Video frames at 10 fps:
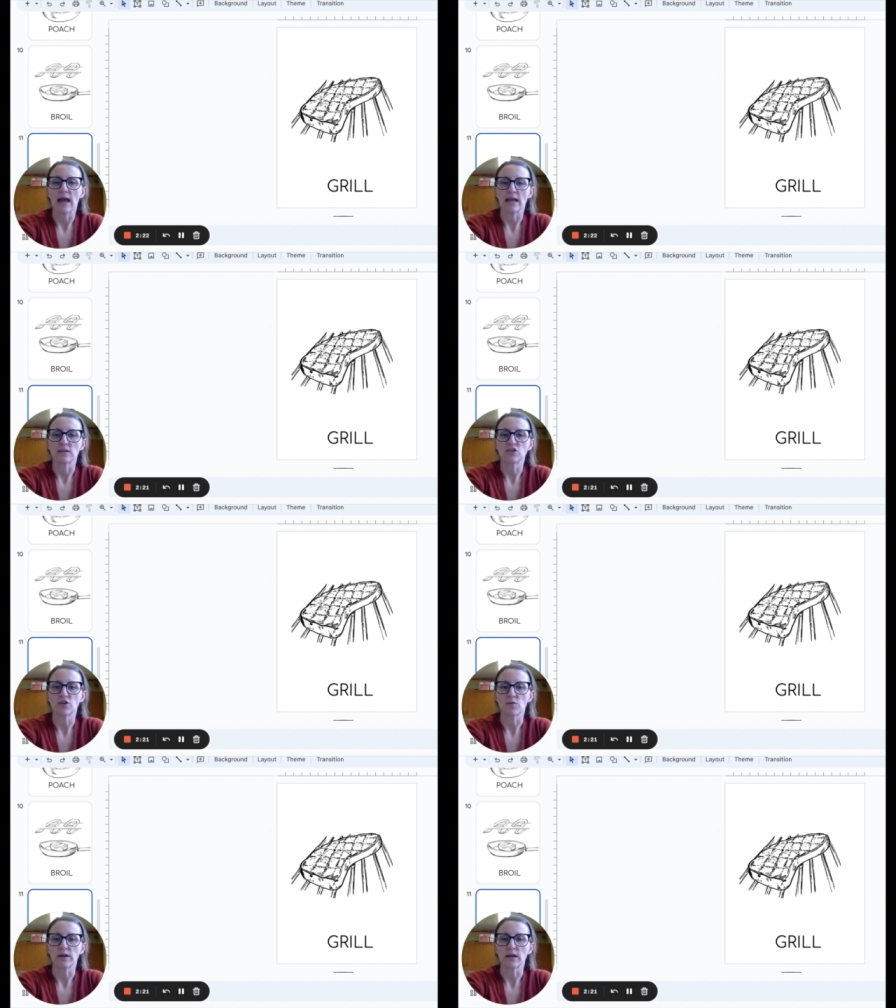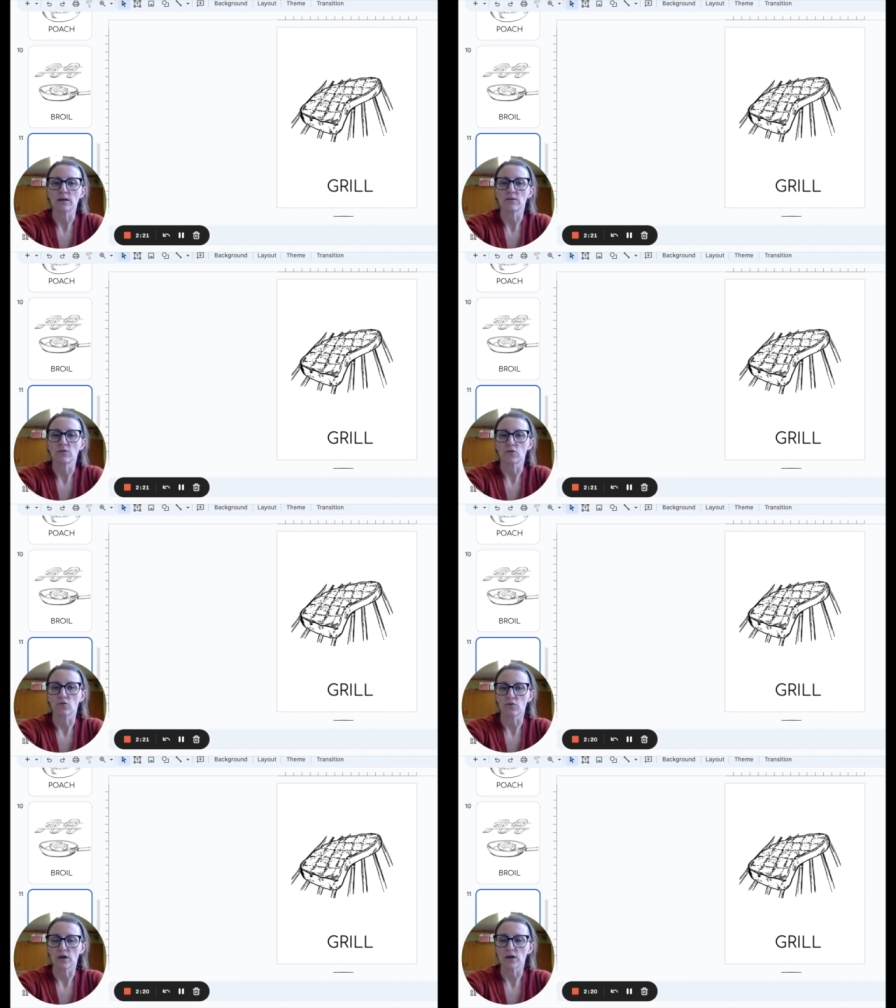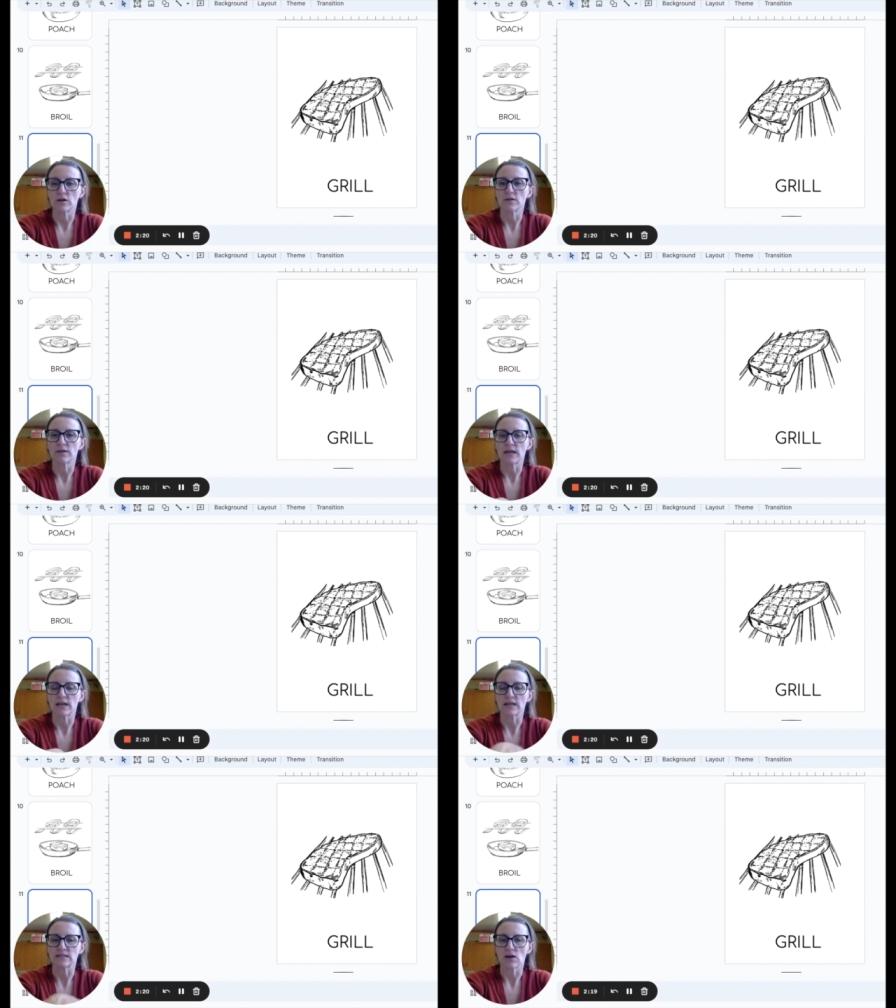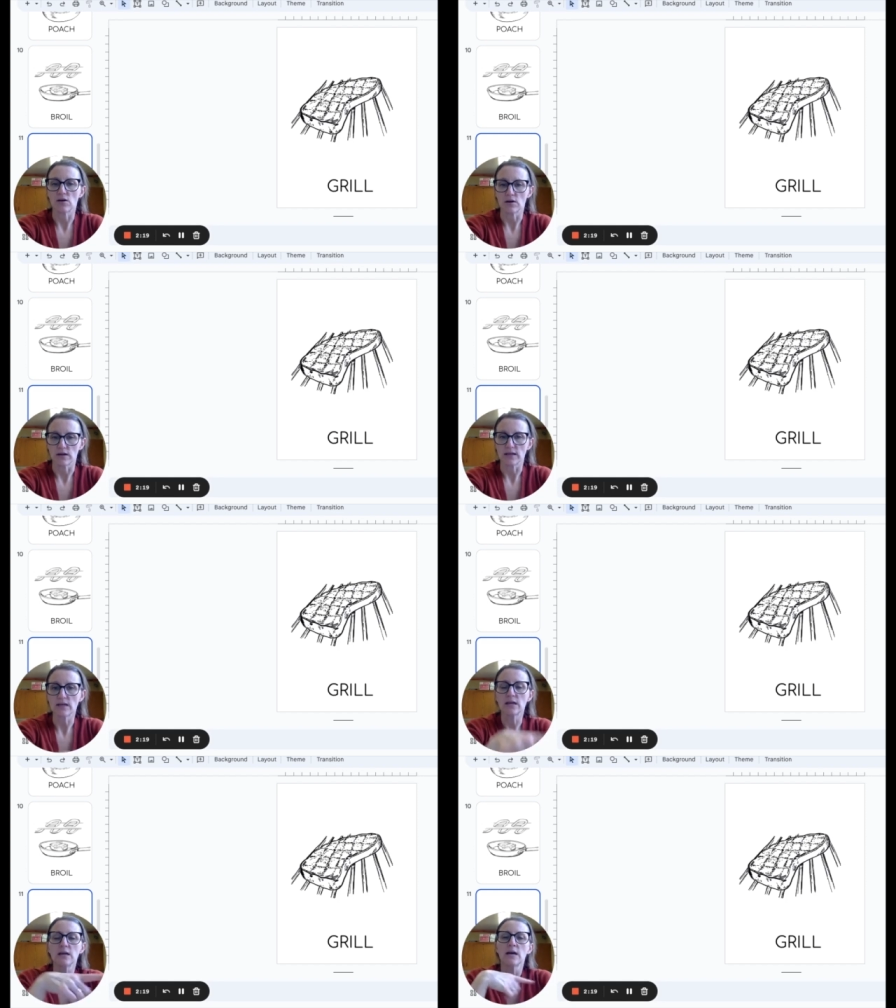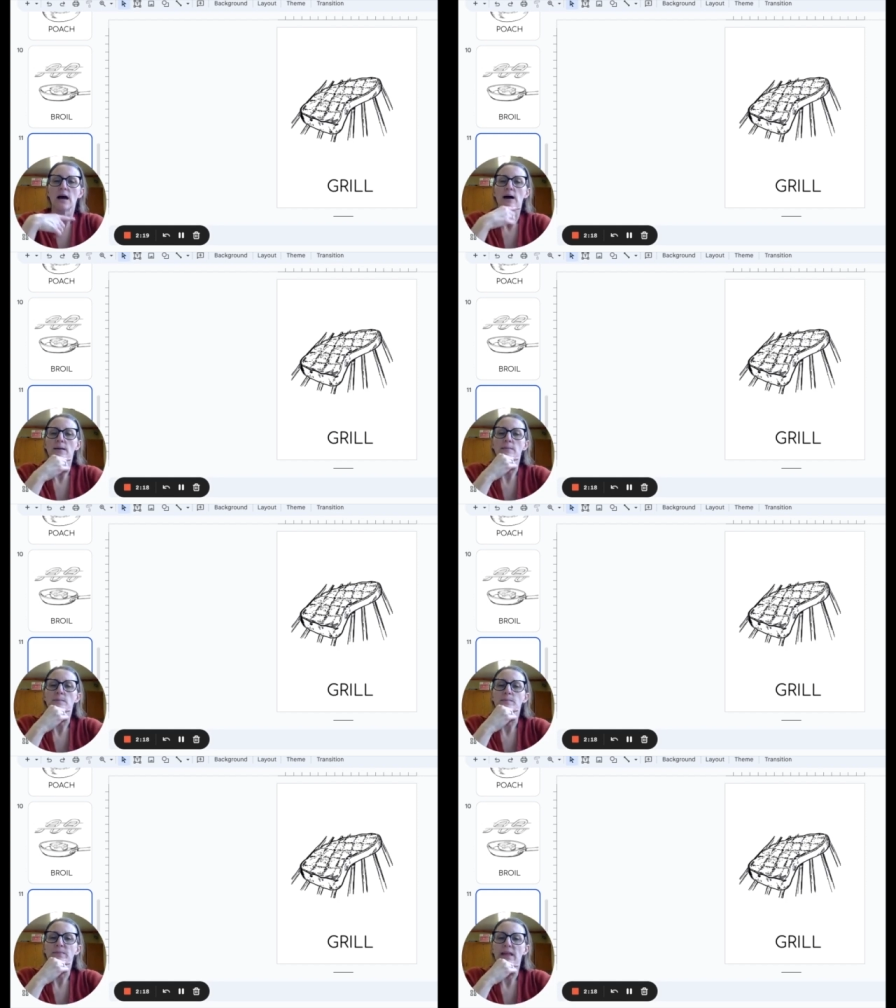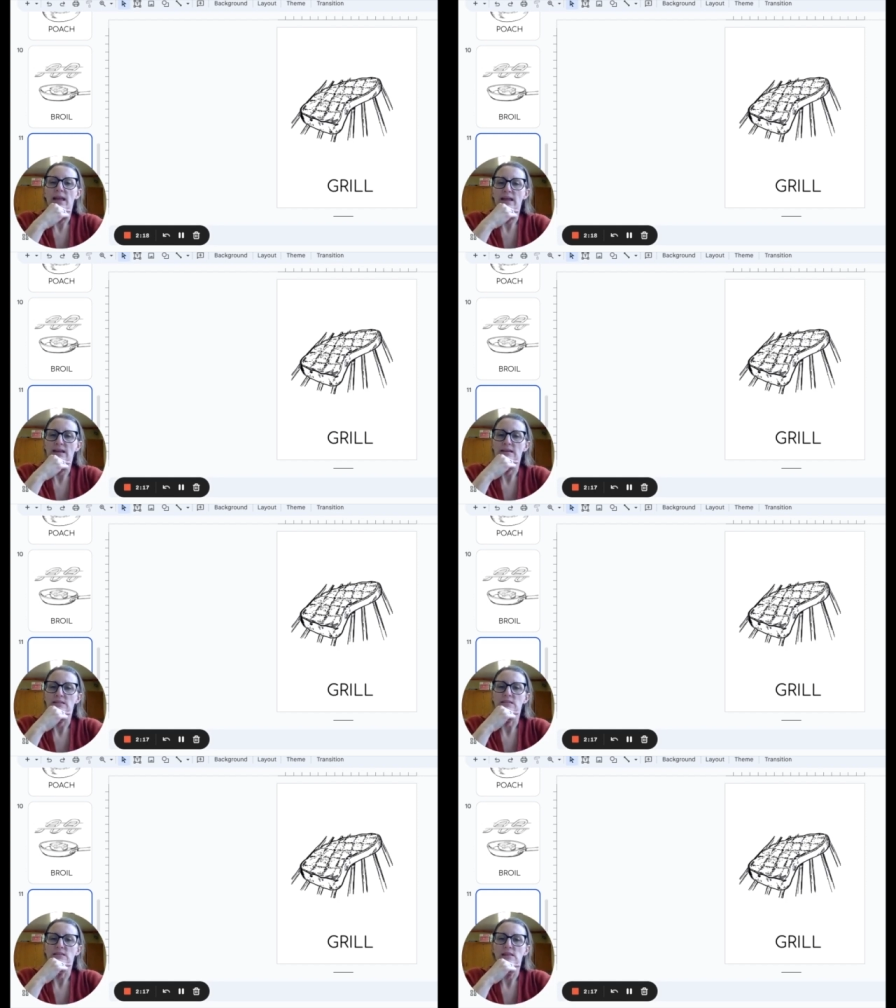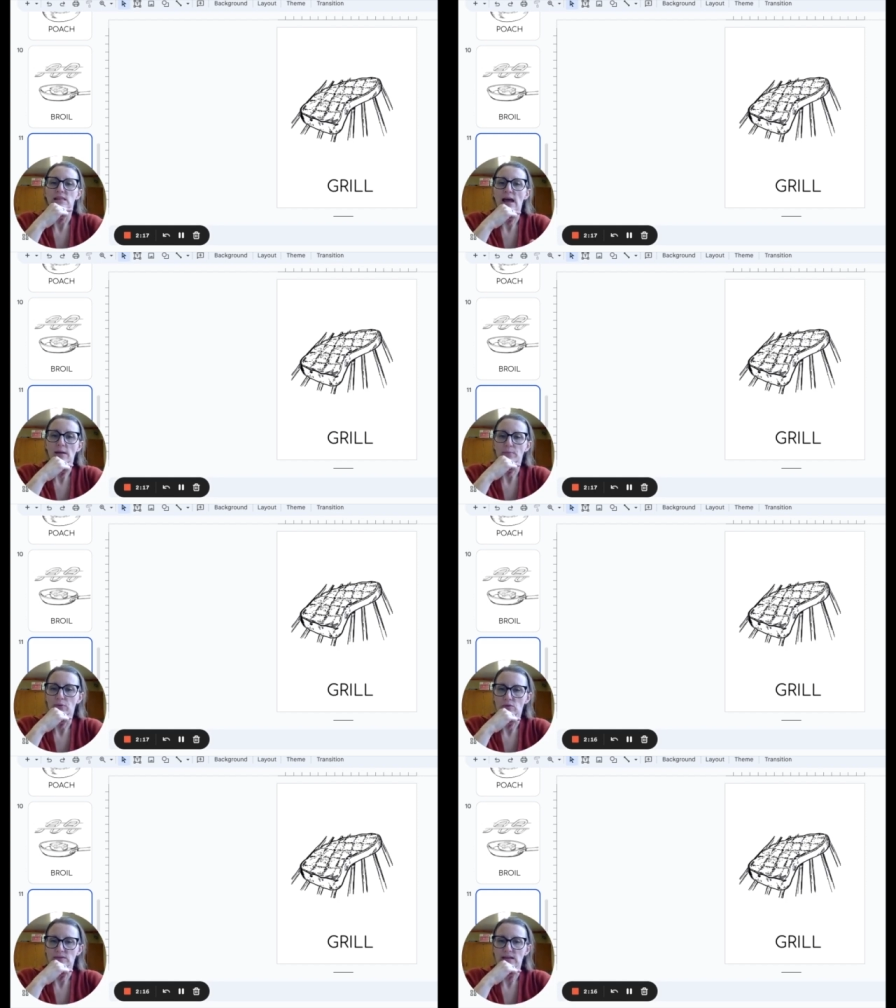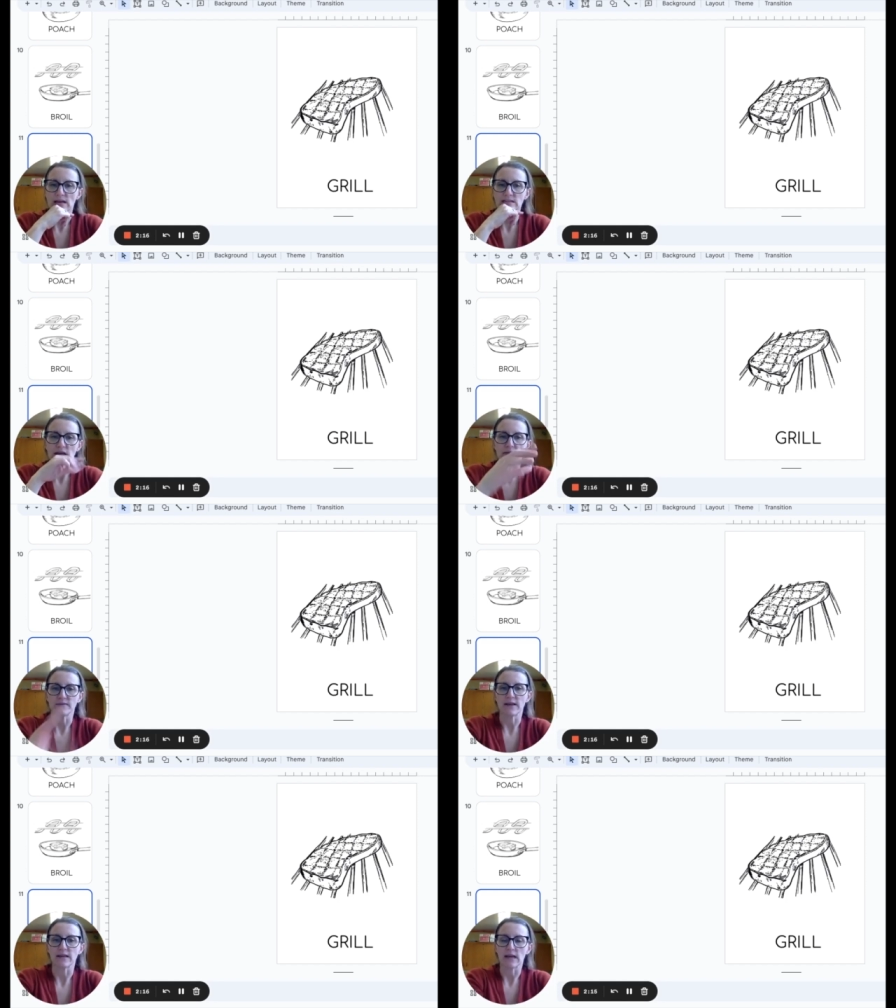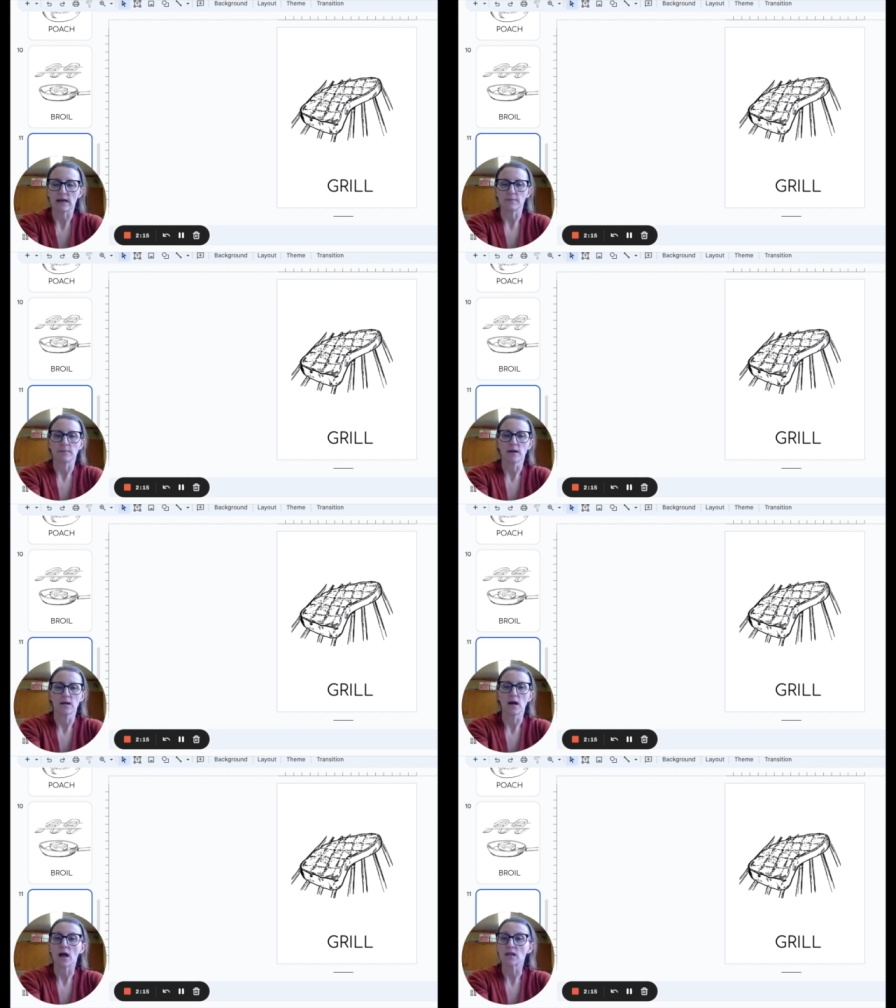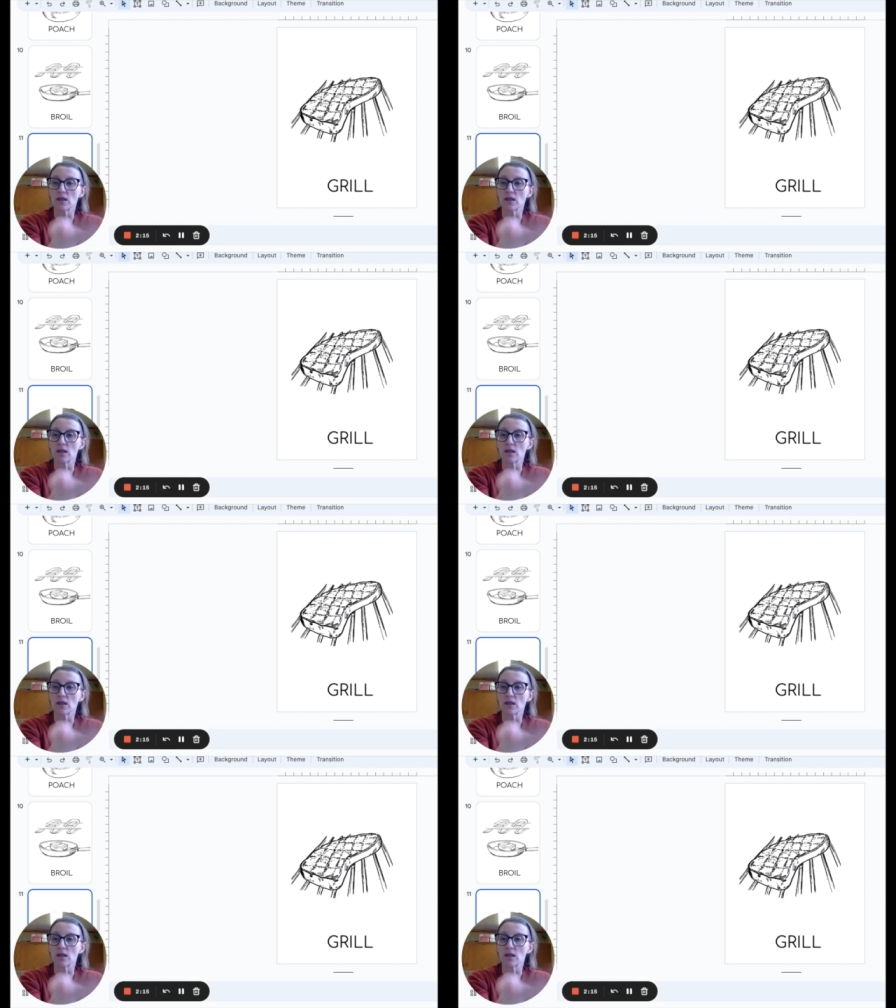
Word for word: and showing the grill that it's on um, and that process of like um, a